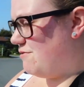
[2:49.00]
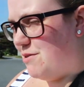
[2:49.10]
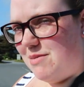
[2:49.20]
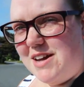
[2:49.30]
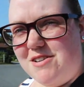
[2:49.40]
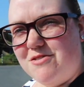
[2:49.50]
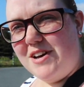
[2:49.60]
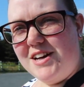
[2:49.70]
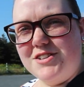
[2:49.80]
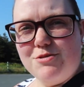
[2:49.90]
we may have
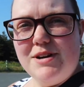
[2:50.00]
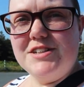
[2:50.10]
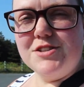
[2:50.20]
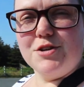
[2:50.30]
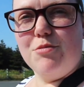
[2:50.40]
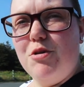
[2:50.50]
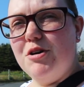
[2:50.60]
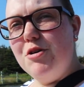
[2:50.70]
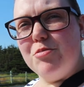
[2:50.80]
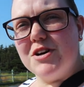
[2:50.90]
had to wait till
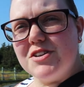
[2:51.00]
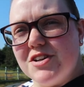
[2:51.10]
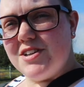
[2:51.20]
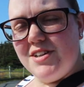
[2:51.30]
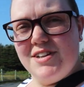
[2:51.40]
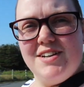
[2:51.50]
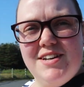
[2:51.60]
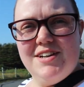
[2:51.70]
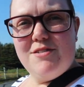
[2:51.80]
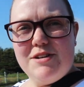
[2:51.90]
tomorrow, but
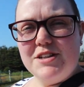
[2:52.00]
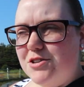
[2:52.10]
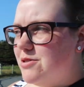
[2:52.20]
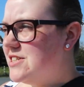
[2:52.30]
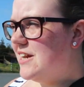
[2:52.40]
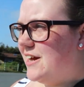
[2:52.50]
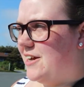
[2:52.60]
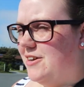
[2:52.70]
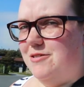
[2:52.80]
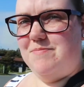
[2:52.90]
we can do it
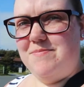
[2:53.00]
today.